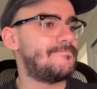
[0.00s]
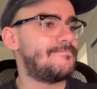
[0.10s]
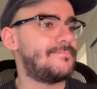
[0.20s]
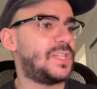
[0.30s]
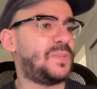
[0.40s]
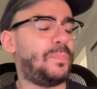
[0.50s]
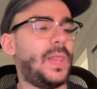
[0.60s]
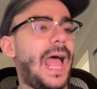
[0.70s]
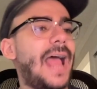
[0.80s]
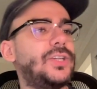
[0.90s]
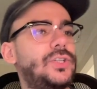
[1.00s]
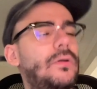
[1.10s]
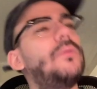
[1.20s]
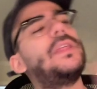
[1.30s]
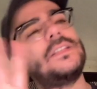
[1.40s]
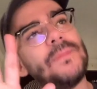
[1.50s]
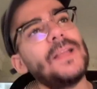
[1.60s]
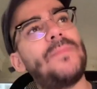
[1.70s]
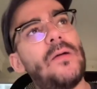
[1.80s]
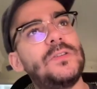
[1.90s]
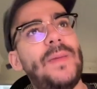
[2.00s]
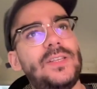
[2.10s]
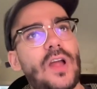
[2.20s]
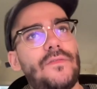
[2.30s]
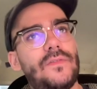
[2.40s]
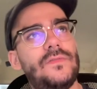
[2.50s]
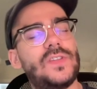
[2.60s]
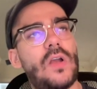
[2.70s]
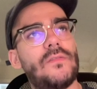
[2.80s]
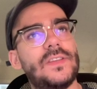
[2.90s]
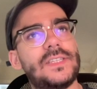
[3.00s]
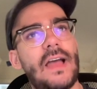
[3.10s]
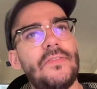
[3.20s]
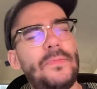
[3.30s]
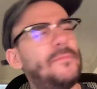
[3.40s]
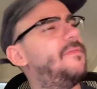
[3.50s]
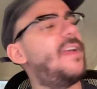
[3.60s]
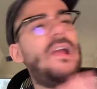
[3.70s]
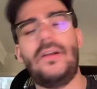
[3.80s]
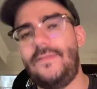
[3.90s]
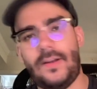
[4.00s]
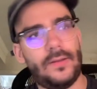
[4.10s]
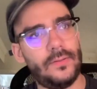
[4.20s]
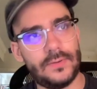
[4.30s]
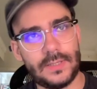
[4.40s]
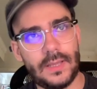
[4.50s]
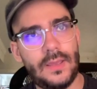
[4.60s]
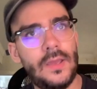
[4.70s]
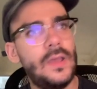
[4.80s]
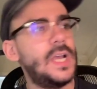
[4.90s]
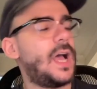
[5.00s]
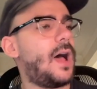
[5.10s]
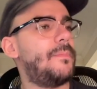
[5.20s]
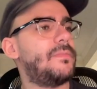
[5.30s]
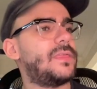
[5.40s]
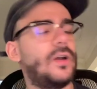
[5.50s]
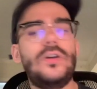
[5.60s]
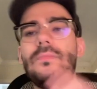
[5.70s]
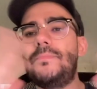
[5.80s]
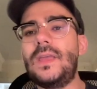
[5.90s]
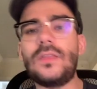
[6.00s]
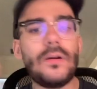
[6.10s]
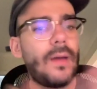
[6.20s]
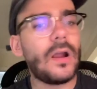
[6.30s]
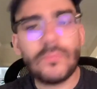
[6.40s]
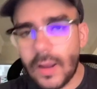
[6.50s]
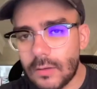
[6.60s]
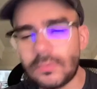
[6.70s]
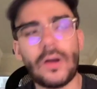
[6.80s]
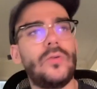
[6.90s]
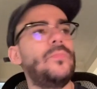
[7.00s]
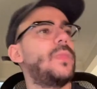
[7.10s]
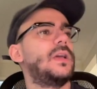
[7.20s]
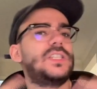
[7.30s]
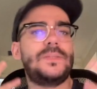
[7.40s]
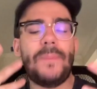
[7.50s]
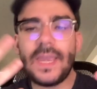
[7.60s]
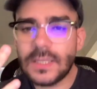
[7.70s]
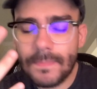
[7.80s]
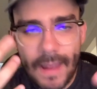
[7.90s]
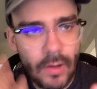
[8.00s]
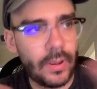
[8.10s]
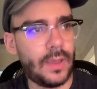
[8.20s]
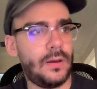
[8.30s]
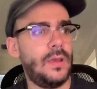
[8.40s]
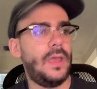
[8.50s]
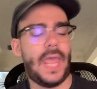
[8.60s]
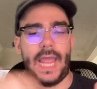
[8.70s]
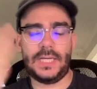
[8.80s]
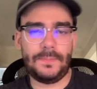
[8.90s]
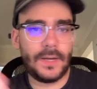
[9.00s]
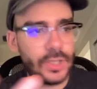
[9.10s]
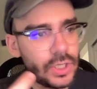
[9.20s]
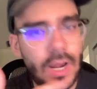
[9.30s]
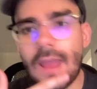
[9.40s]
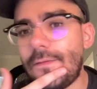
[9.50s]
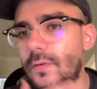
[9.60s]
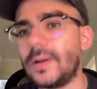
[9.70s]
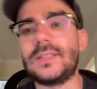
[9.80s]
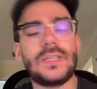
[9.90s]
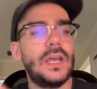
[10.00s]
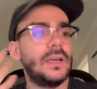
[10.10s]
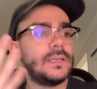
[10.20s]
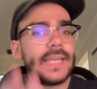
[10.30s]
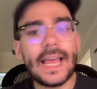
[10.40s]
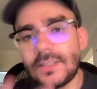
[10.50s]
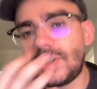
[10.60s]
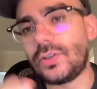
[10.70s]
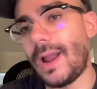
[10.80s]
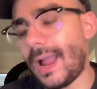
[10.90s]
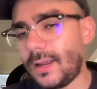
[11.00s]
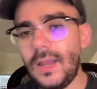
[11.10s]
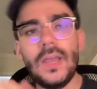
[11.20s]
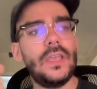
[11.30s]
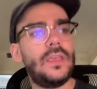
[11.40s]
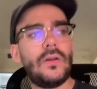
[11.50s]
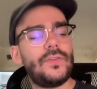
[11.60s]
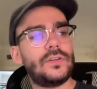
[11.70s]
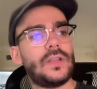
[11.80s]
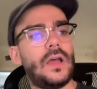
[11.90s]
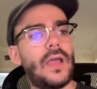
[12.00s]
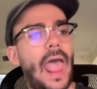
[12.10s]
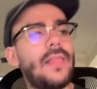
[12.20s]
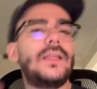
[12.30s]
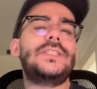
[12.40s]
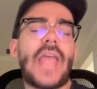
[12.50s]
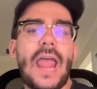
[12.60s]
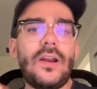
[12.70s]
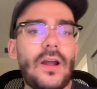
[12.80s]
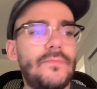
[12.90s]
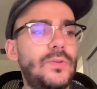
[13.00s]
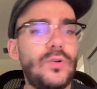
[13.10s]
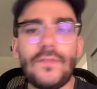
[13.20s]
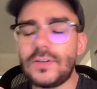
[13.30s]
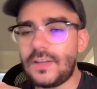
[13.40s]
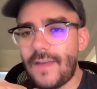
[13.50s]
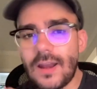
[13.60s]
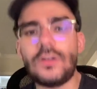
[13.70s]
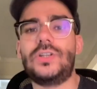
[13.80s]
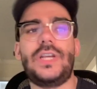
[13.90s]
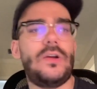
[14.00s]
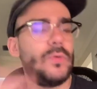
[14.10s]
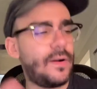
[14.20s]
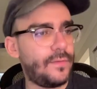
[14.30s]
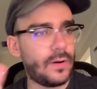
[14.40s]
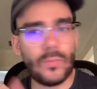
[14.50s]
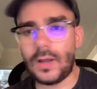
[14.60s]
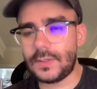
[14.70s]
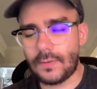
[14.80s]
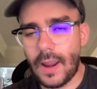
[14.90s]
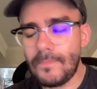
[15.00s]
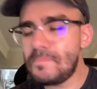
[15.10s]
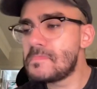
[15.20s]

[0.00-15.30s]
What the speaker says: Splash Mountain was based off of Song of the South, but very, very loosely. Big Thunder Mountain Railroad, Space Mountain, Expedition Everest, Test Track. There's Ellen's Universe of Energy or whatever it was, right?